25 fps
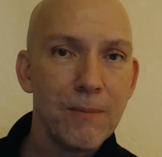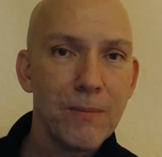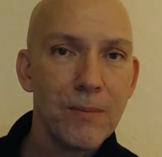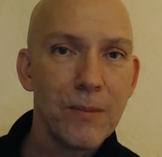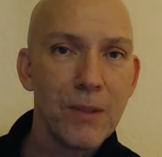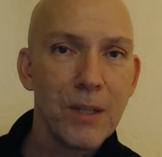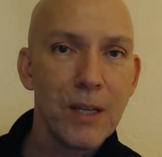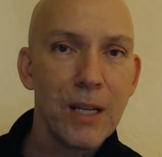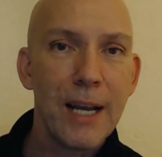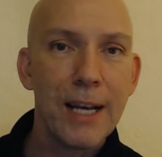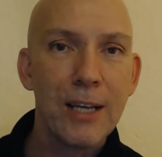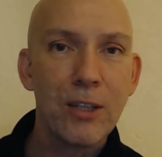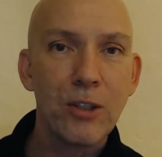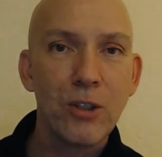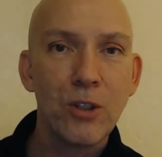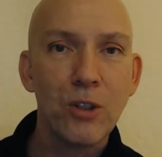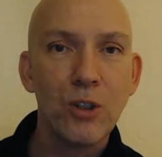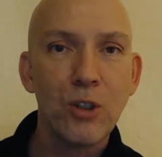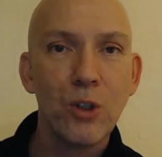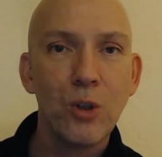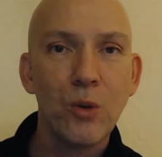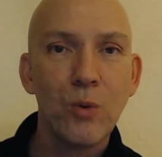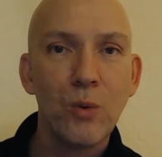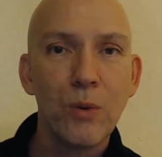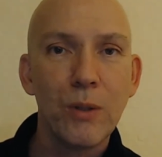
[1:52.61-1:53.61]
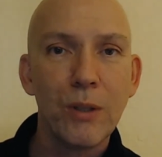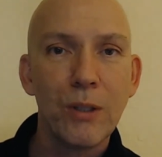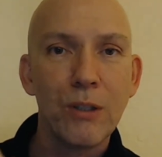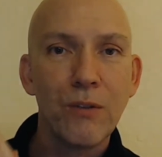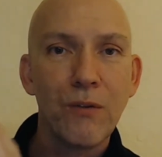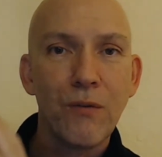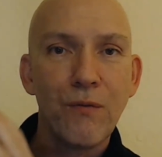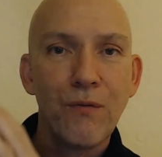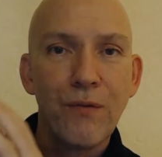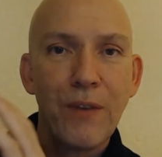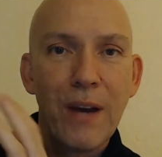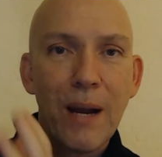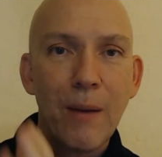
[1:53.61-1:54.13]
It has to do with this
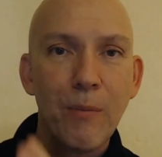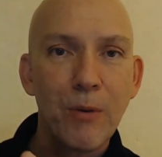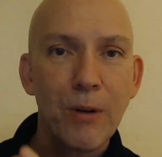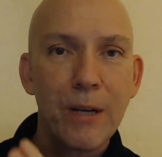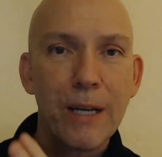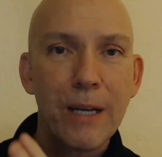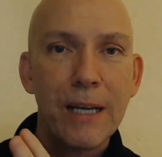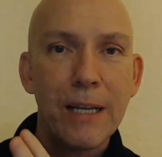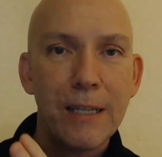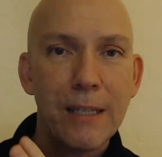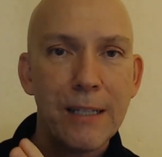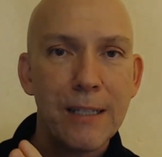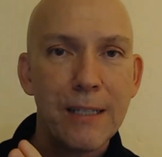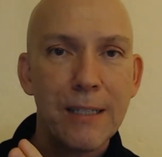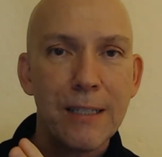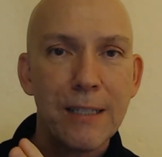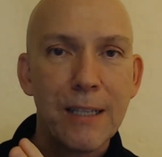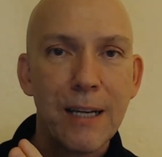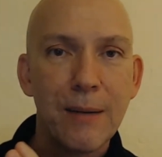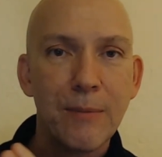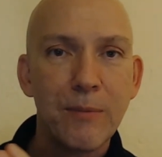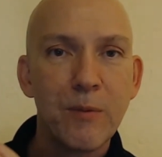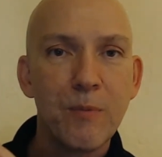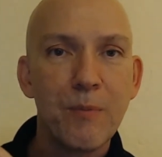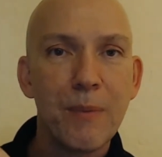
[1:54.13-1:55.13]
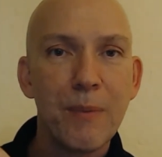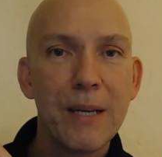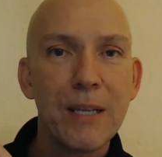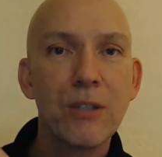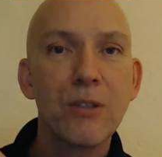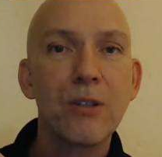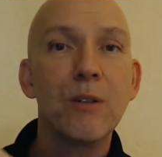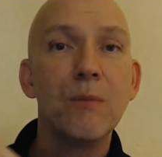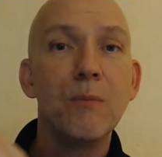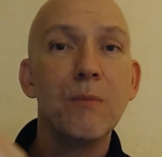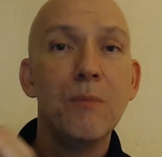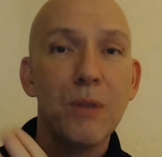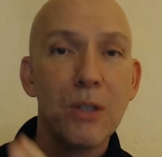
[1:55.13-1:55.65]
fabricated end times based
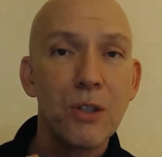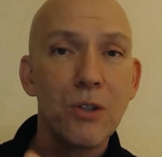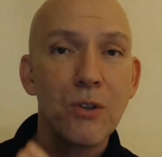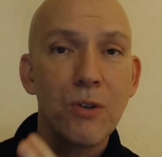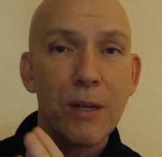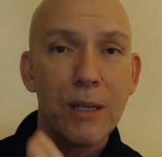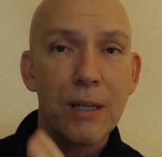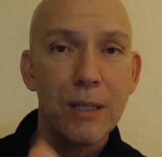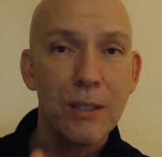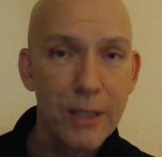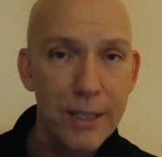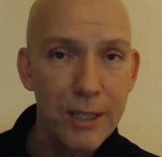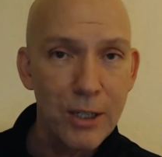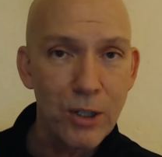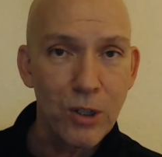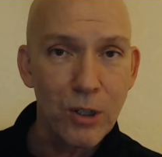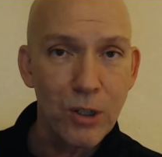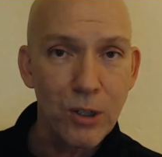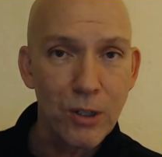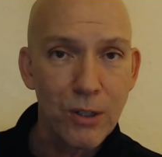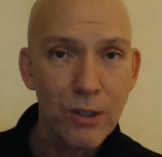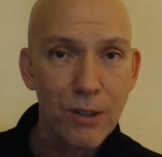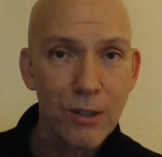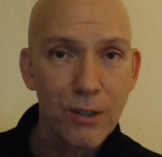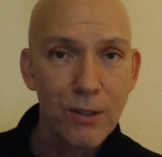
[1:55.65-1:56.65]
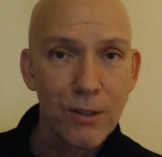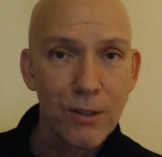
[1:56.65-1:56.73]
on a mistranslation.